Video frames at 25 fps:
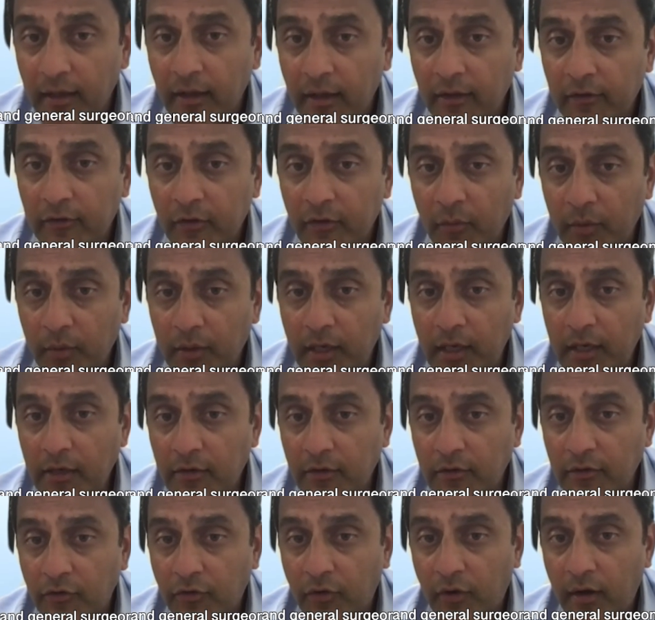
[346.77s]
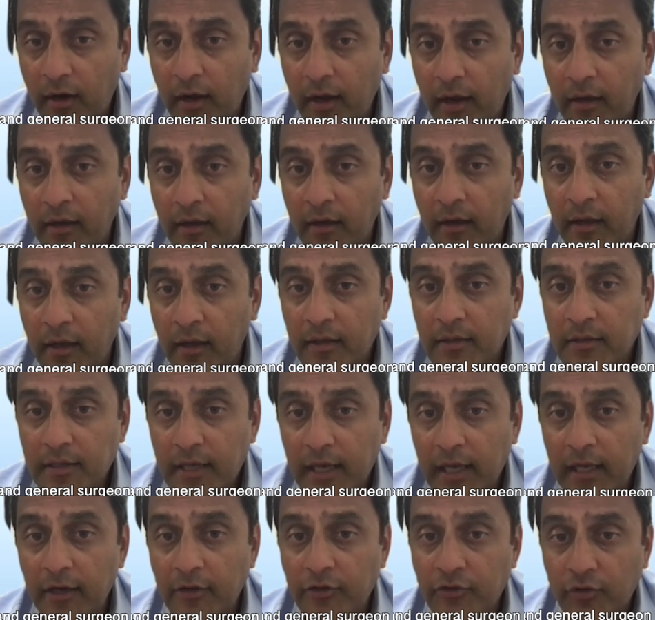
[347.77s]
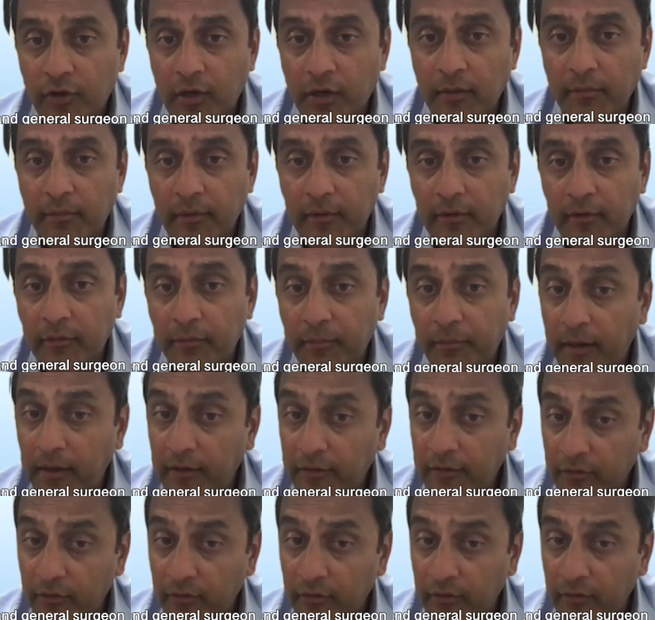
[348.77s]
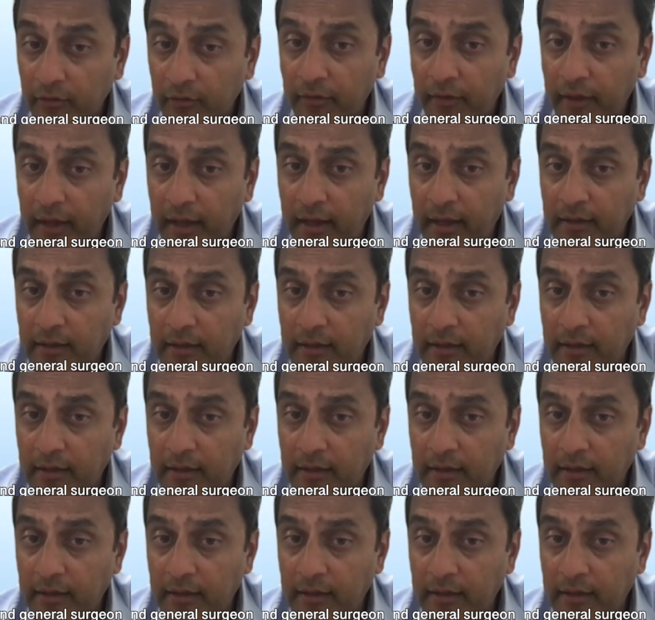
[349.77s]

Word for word: So we need to try and tailor treatments based on that.